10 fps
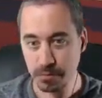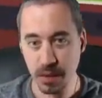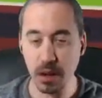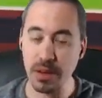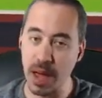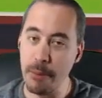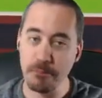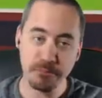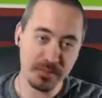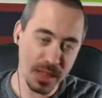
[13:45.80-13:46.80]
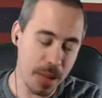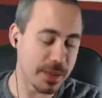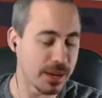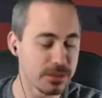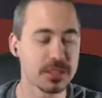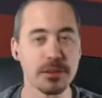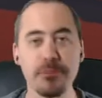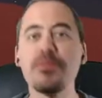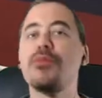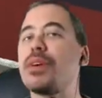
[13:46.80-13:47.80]
Okay. I mean, it was
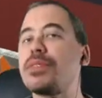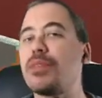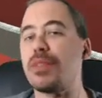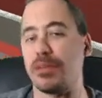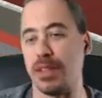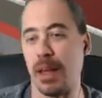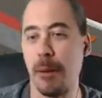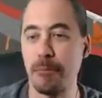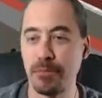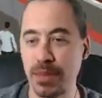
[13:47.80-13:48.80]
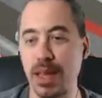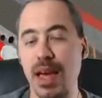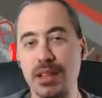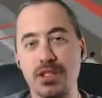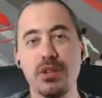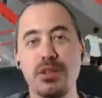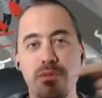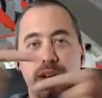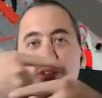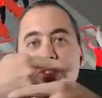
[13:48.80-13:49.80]
50-50. He had two
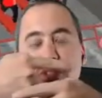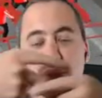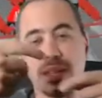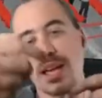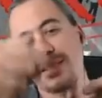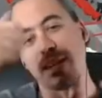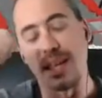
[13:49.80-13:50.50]
defenders doing this, and he